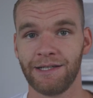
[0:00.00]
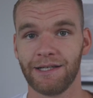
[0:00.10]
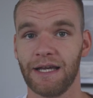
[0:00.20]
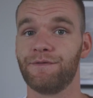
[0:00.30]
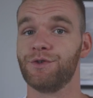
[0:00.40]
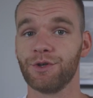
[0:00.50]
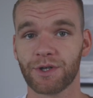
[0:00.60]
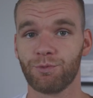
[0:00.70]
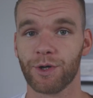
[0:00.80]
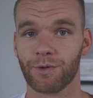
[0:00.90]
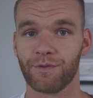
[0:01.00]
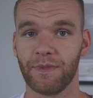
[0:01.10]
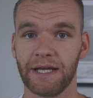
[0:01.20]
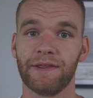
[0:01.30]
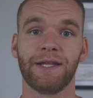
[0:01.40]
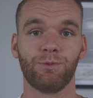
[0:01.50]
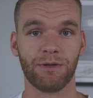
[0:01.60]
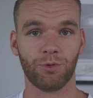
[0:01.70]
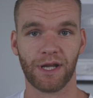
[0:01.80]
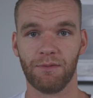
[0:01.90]
if you do want to work with me, then we
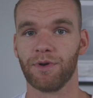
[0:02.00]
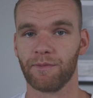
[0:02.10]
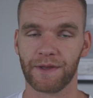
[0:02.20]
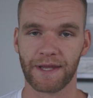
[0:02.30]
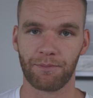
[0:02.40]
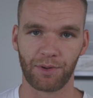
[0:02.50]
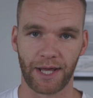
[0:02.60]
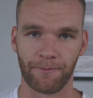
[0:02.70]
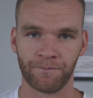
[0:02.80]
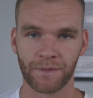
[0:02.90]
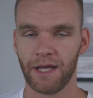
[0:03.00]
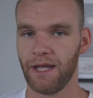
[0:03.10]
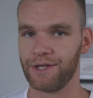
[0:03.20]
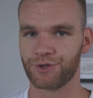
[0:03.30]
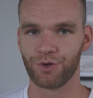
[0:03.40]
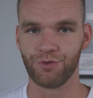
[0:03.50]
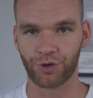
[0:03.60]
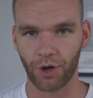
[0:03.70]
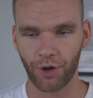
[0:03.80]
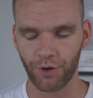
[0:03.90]
will implement that plan. And so you
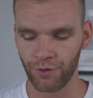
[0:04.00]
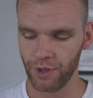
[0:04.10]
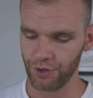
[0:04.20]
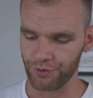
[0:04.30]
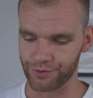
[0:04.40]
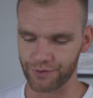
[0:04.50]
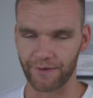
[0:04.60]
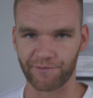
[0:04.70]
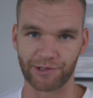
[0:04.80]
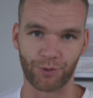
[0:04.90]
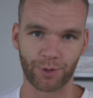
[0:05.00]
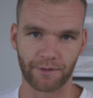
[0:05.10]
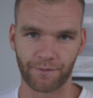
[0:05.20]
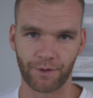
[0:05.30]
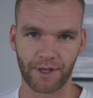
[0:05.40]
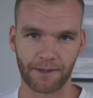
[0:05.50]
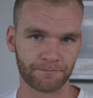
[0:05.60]
go, you do that free audit for them,